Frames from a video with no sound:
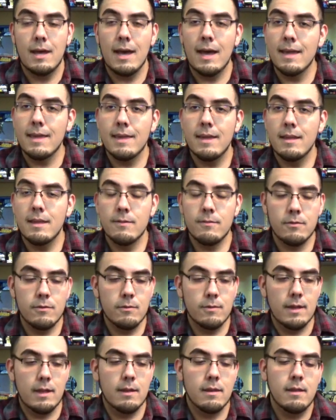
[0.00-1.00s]
I can't even
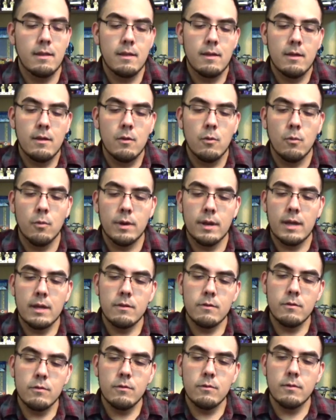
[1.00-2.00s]
do that. What
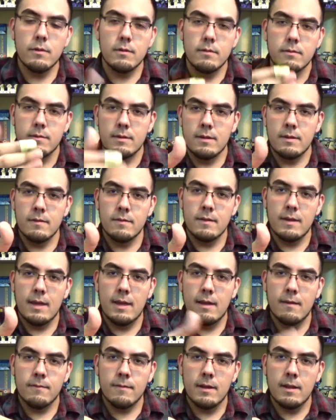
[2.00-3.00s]
I do is I
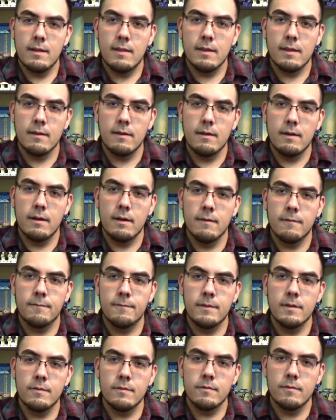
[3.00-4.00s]
have kind of like a
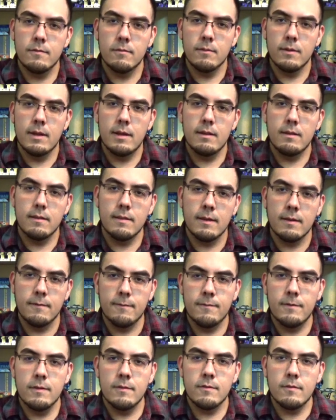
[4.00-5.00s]
fist, right? Like a
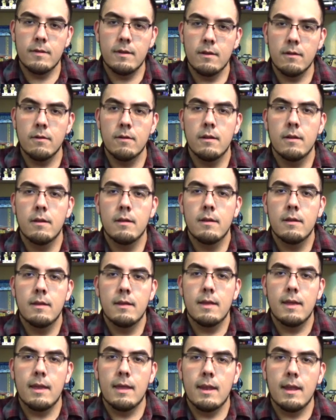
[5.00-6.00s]
fist here,
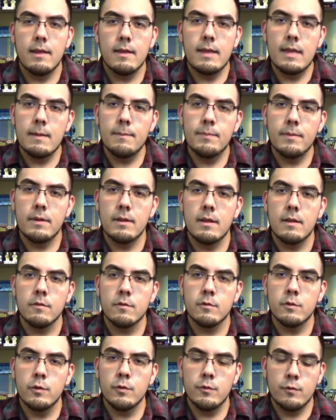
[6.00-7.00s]
and I keep it
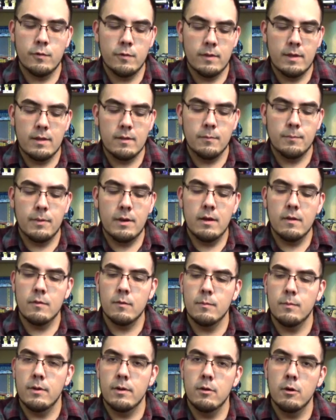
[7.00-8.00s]
as close to that as
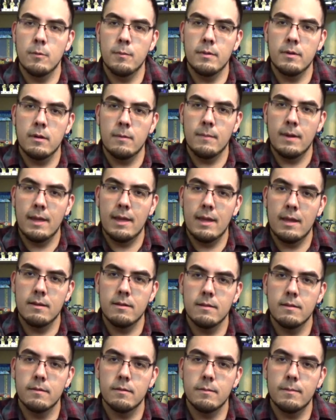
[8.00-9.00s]
possible. I open up my
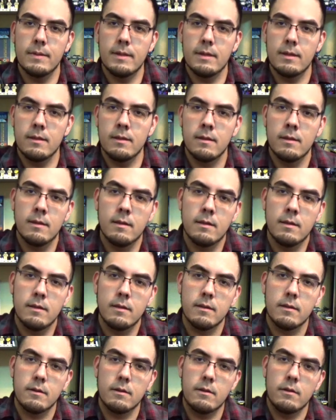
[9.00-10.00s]
hand a little bit,
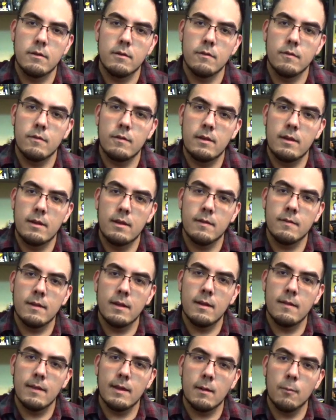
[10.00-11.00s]
you know, you can see, it's
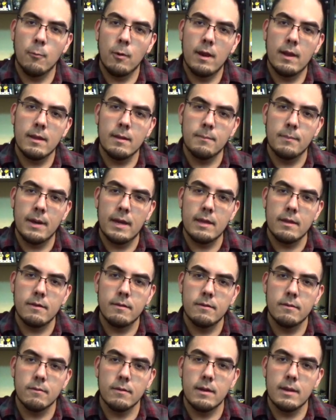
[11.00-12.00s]
kind of like I'm riding a
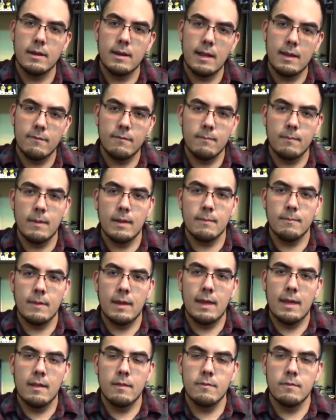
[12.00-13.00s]
bike, right? I have
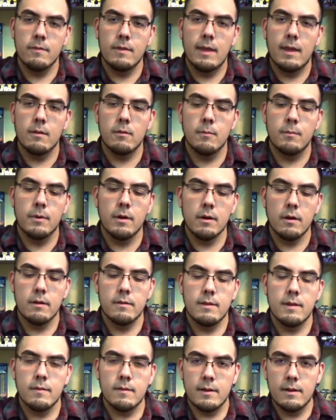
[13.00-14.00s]
my hands on the
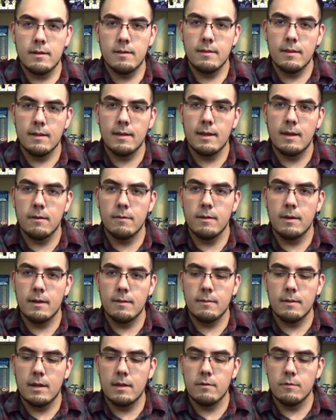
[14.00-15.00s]
handlebar. That's kind of like how I
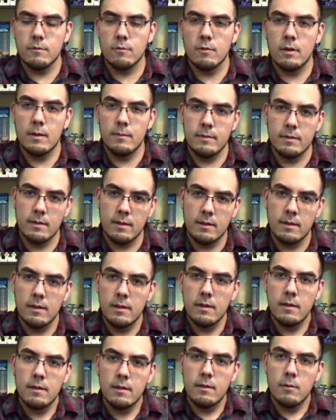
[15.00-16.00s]
describe it. Like,
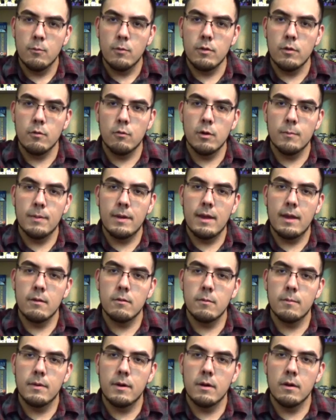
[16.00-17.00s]
when you grip a
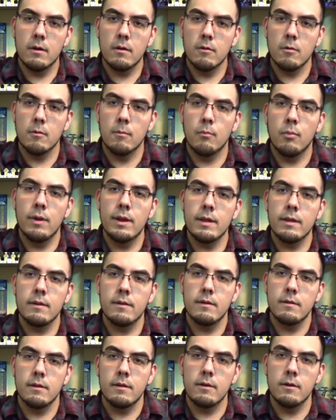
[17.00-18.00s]
handlebar or a
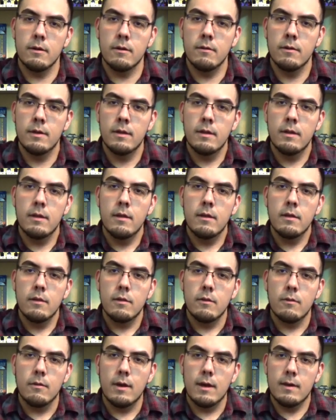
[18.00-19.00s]
brake, you know,
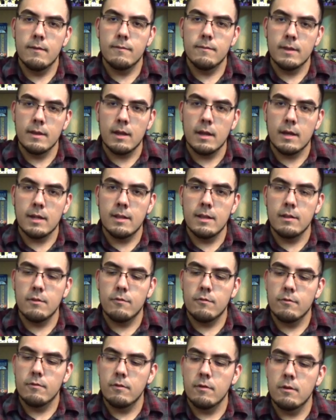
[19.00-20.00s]
you have like a
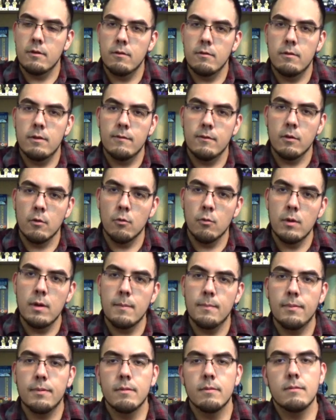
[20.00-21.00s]
clutch, you know, you have a
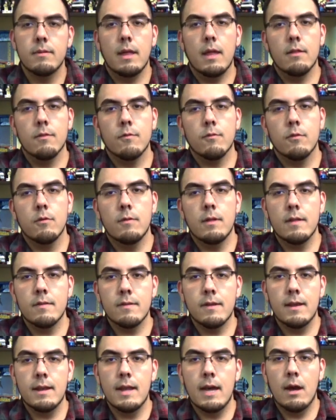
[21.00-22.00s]
grip. And so
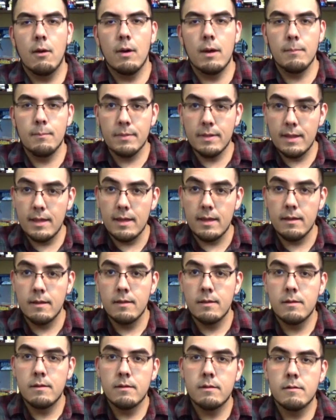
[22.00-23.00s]
that's kind of how I play.
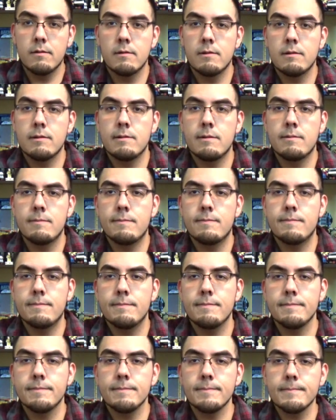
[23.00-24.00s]

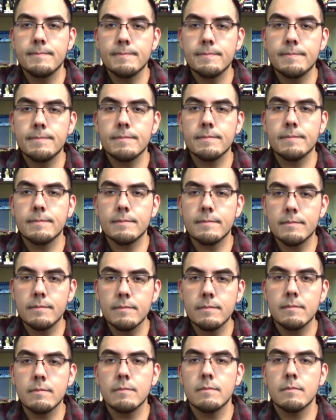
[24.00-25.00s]

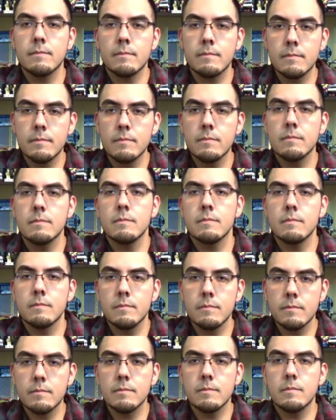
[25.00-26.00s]

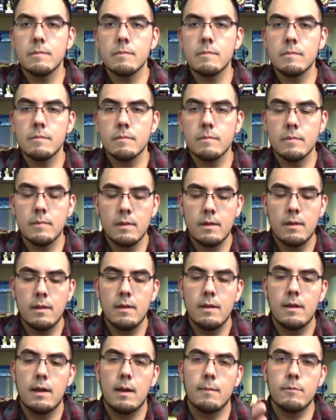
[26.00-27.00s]

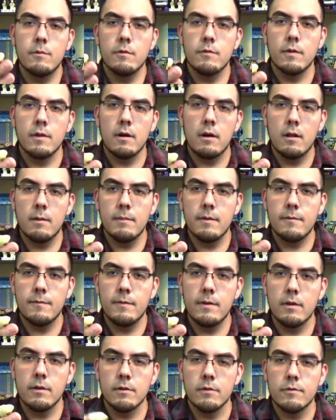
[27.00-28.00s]
I'm using all my
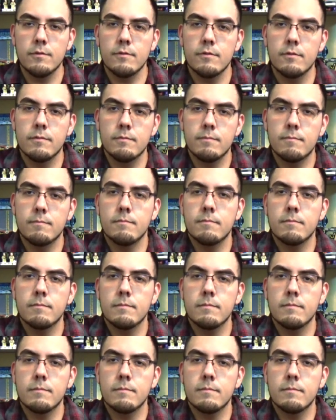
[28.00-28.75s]
fingers. I